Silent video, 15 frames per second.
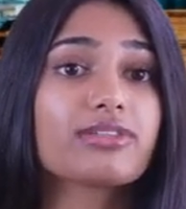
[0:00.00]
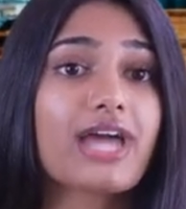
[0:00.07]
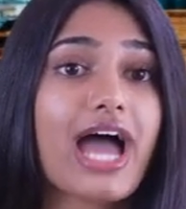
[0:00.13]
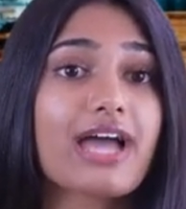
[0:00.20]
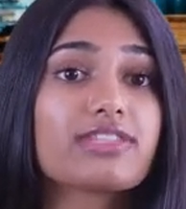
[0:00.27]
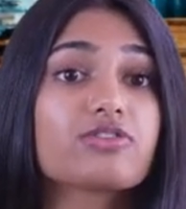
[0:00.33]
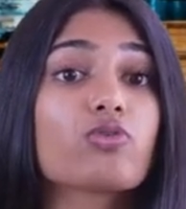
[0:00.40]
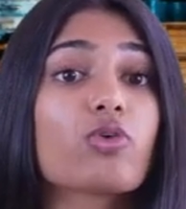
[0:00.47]

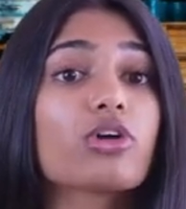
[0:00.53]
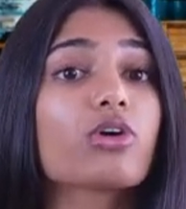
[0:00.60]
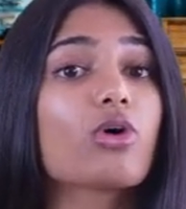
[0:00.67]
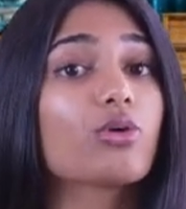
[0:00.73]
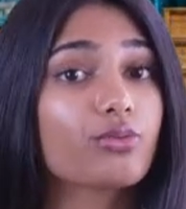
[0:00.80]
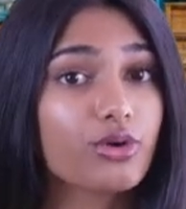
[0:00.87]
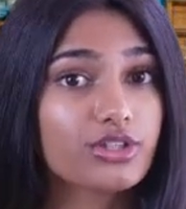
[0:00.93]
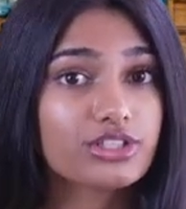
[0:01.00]
password,
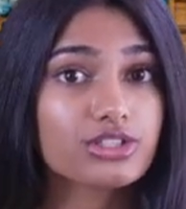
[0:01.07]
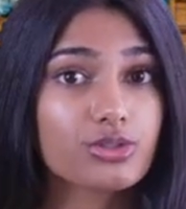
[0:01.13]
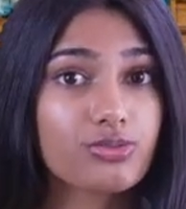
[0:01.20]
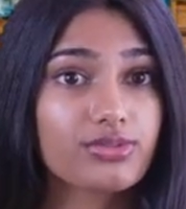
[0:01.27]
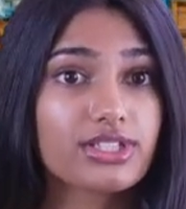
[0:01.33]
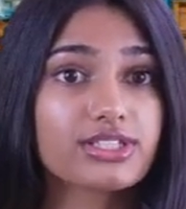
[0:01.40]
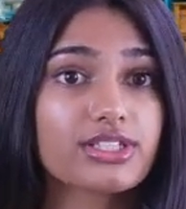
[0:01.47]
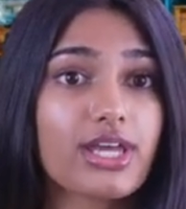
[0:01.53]
or personal
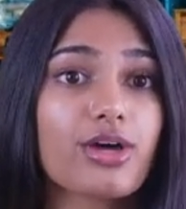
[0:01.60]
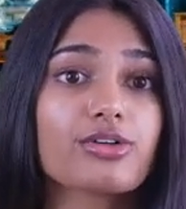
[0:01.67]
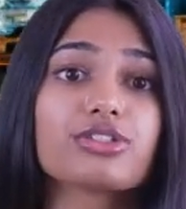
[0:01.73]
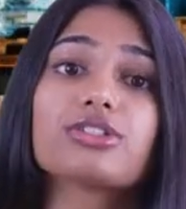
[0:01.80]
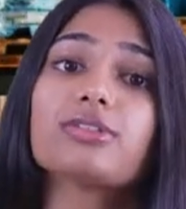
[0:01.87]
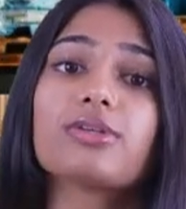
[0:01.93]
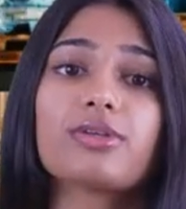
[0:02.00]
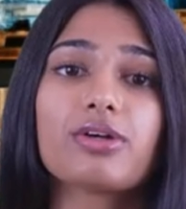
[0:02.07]
details.